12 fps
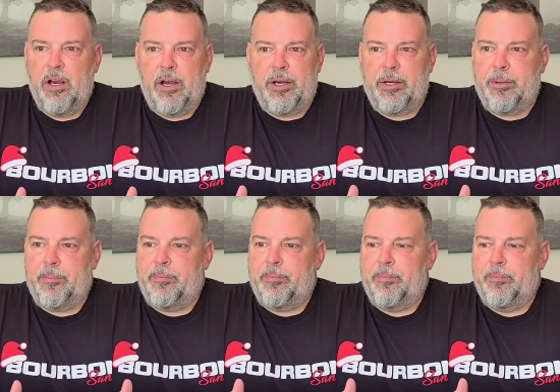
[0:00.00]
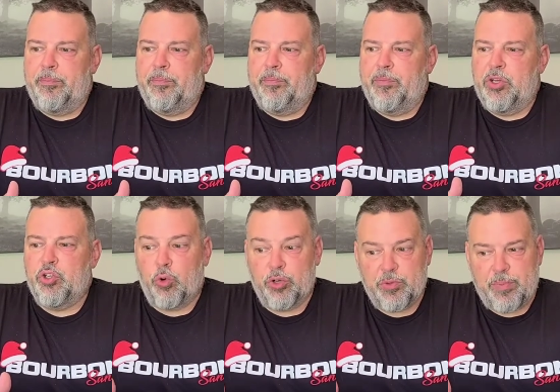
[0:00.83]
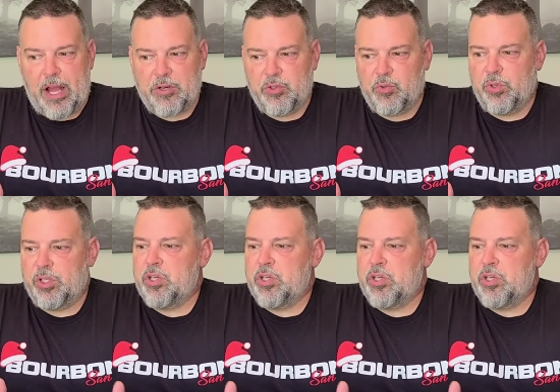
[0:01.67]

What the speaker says: The Georgia batch was really